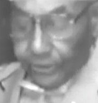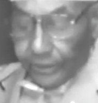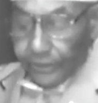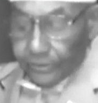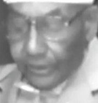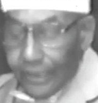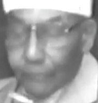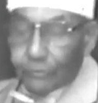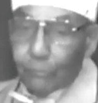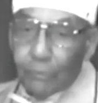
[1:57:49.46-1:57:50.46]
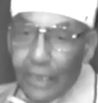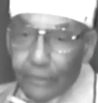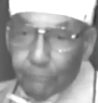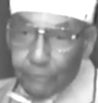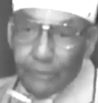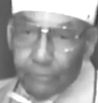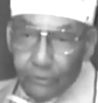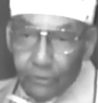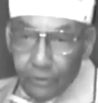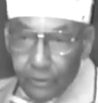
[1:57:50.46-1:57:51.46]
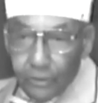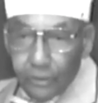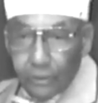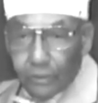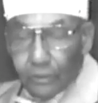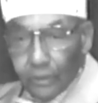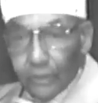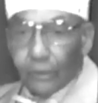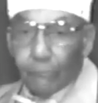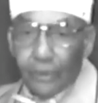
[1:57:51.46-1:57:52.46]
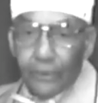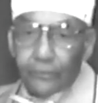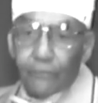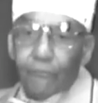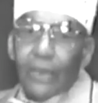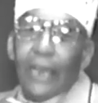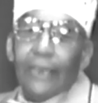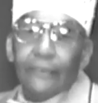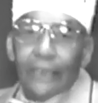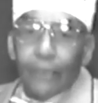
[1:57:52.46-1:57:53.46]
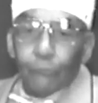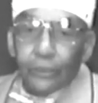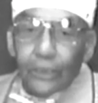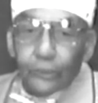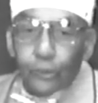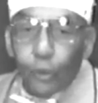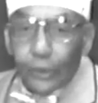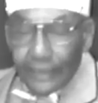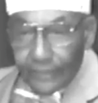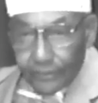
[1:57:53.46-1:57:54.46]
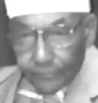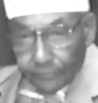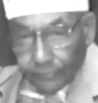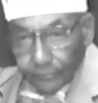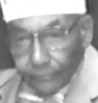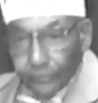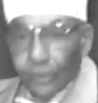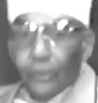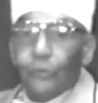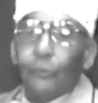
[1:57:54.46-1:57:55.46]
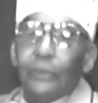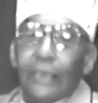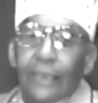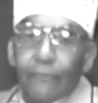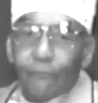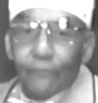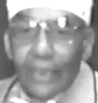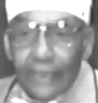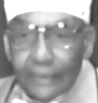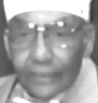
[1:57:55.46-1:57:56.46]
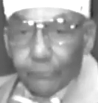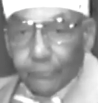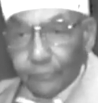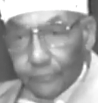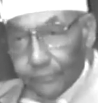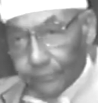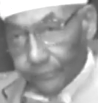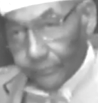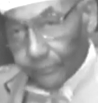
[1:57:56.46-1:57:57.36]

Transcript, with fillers: Islam to black people in America. Find that one that taught it. You can't find him. That's right.